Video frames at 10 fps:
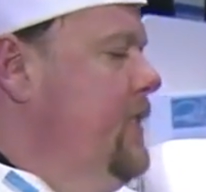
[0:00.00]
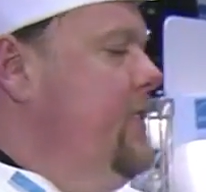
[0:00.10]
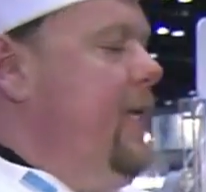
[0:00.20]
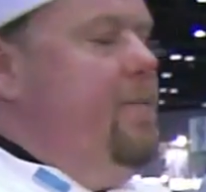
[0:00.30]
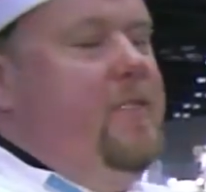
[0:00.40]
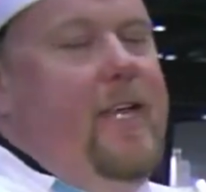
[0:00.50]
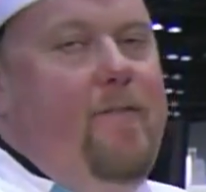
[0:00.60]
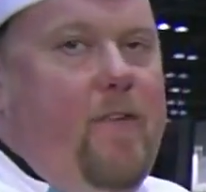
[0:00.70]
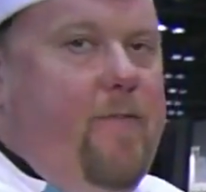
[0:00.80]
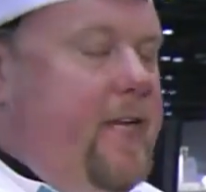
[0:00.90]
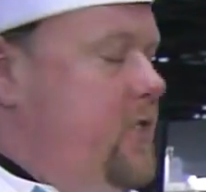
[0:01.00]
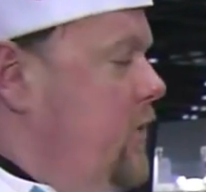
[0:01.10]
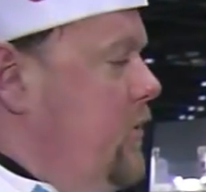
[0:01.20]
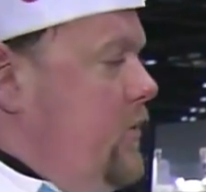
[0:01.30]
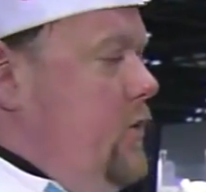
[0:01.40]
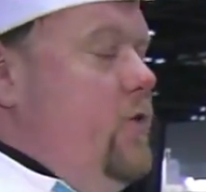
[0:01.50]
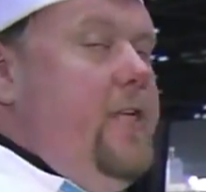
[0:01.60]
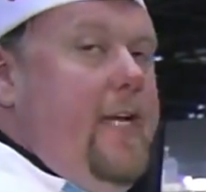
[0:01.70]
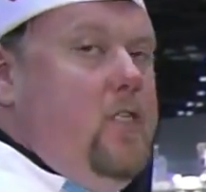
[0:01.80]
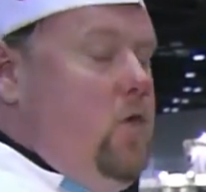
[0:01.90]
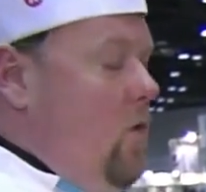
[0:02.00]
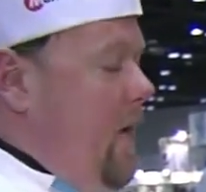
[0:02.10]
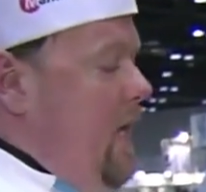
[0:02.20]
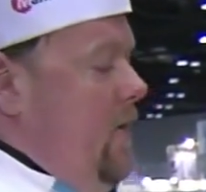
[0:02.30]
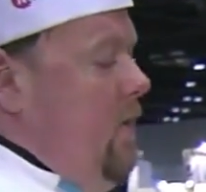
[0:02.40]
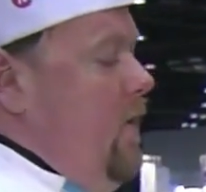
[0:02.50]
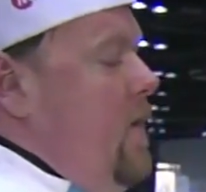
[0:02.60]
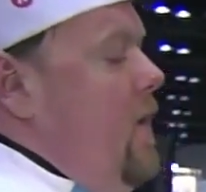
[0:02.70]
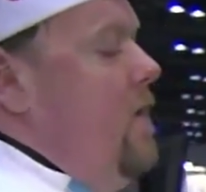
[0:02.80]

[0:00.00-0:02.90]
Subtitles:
Same safety features, a two-stage door handle.